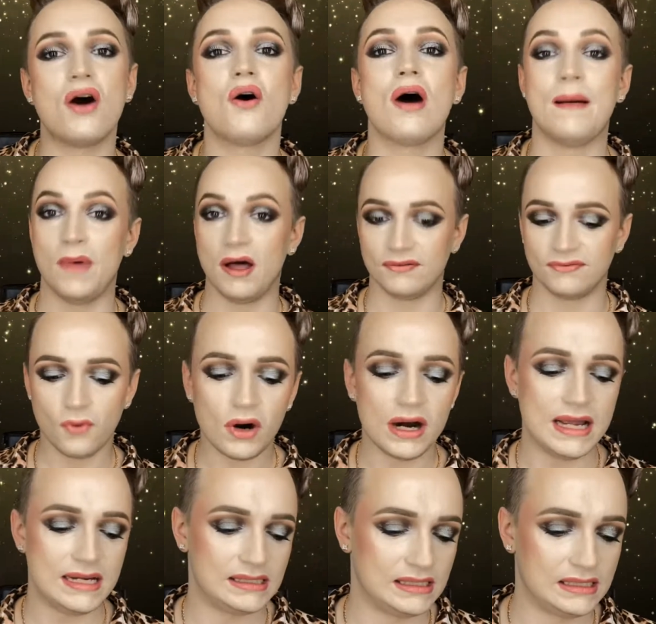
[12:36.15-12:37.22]
I'm all for
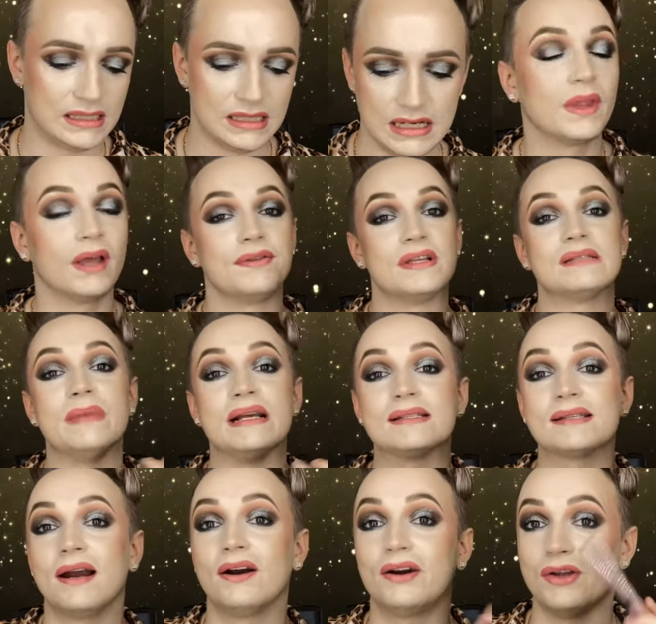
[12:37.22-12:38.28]
it. This
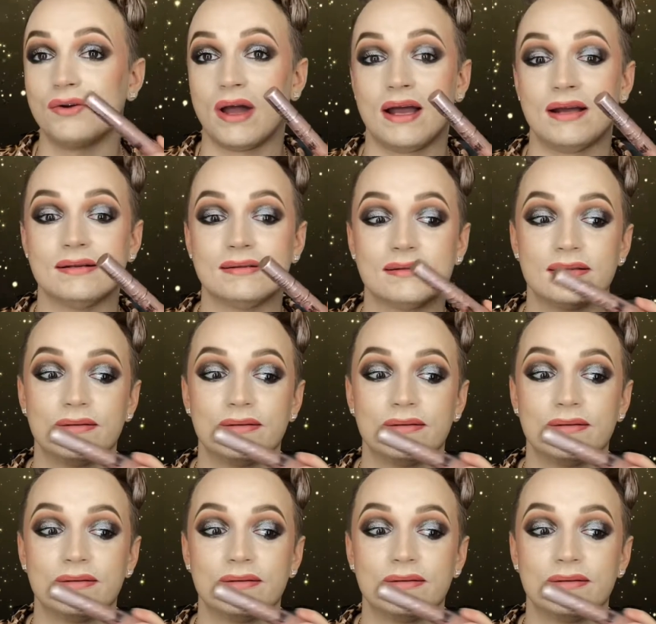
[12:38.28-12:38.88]
mascara, you guys,